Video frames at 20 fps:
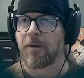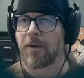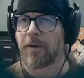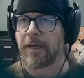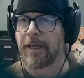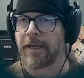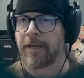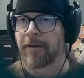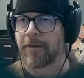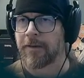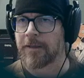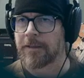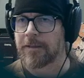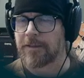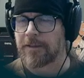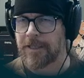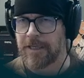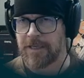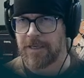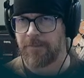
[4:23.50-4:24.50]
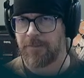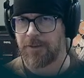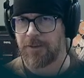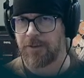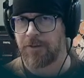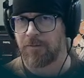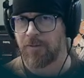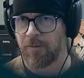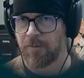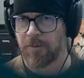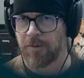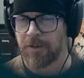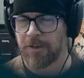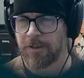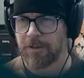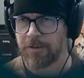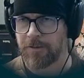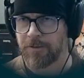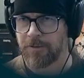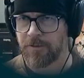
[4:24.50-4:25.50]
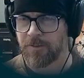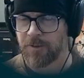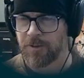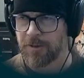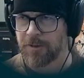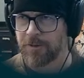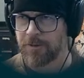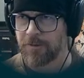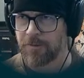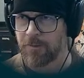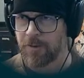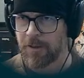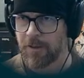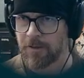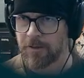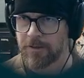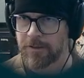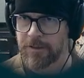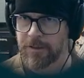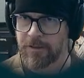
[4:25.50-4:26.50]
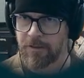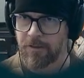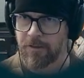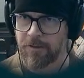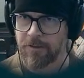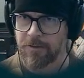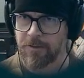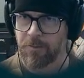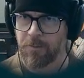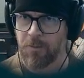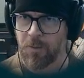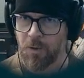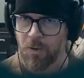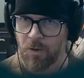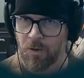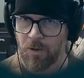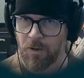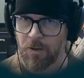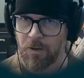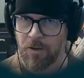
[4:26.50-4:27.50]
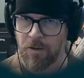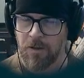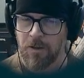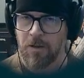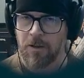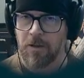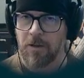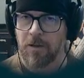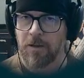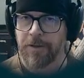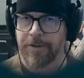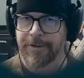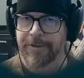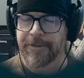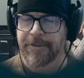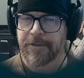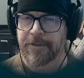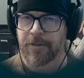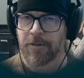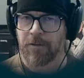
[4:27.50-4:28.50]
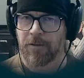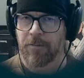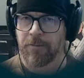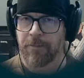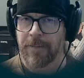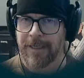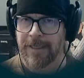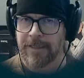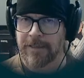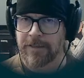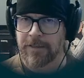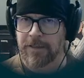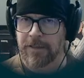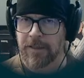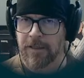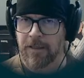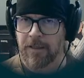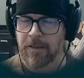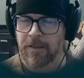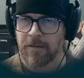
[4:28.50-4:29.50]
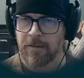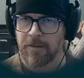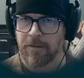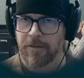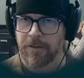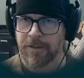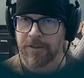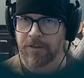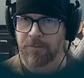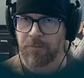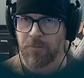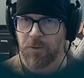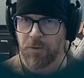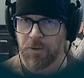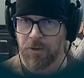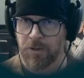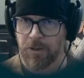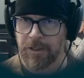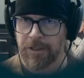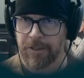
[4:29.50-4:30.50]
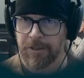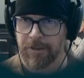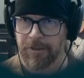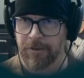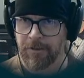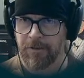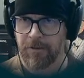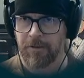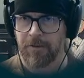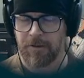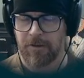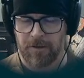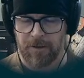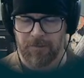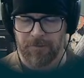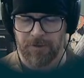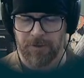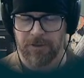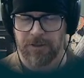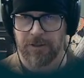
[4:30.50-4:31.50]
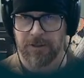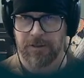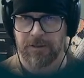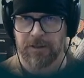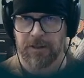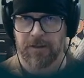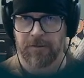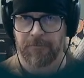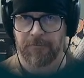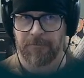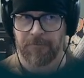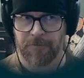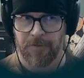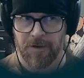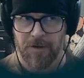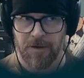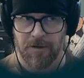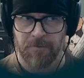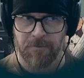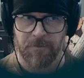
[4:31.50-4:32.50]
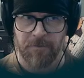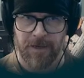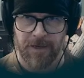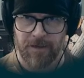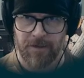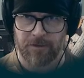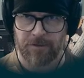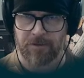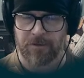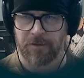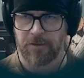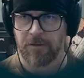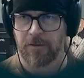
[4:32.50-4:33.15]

in this tempter, what we're going to do is we're going to do what rsync calls a pull. So Amazia is pulling a bunch of stuff from Mantle,